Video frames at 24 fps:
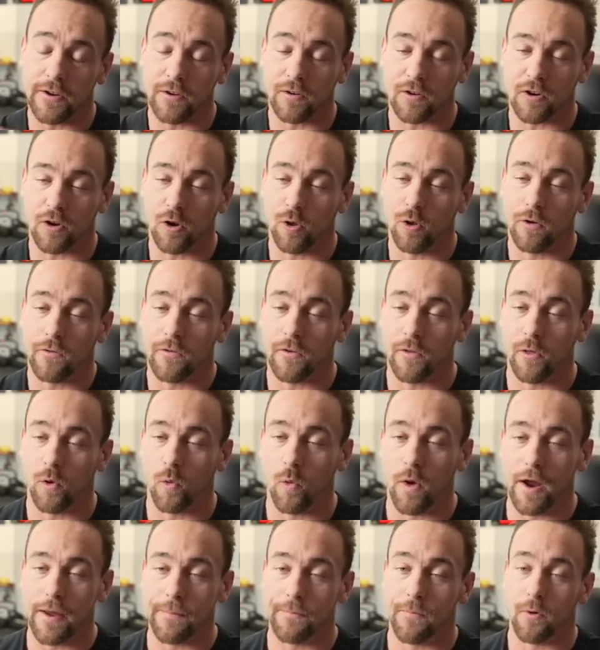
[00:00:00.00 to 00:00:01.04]
you'll go over to the
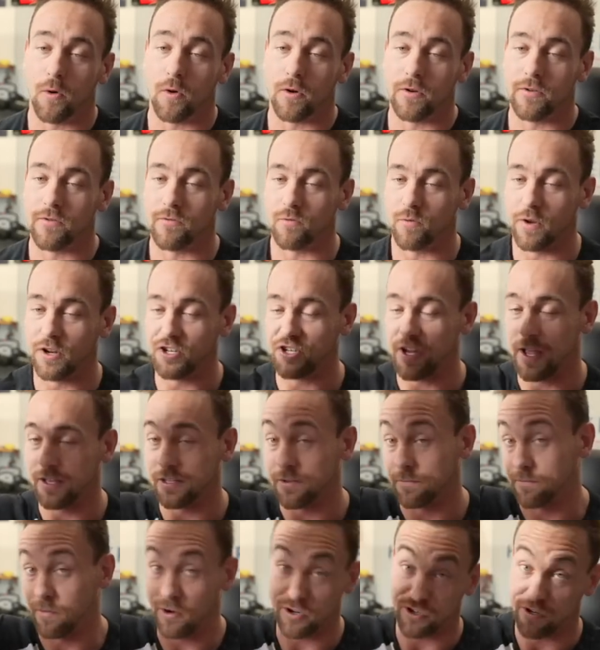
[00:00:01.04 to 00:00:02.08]
whiteboard and Rich has
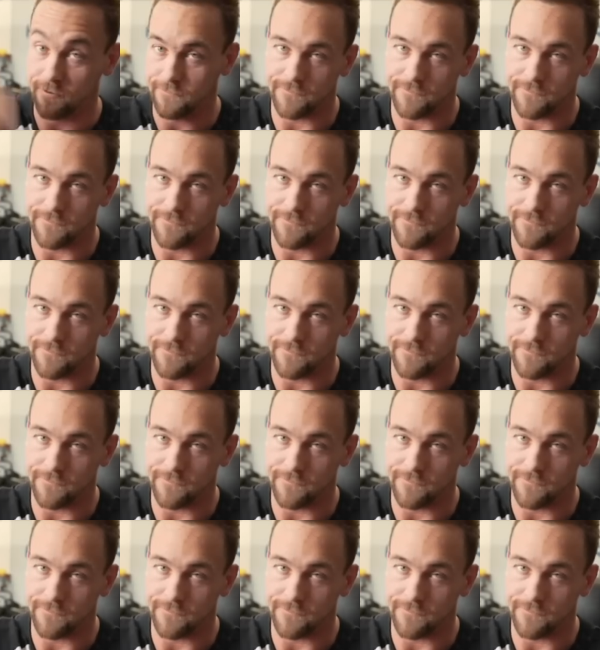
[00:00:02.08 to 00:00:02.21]
a bunch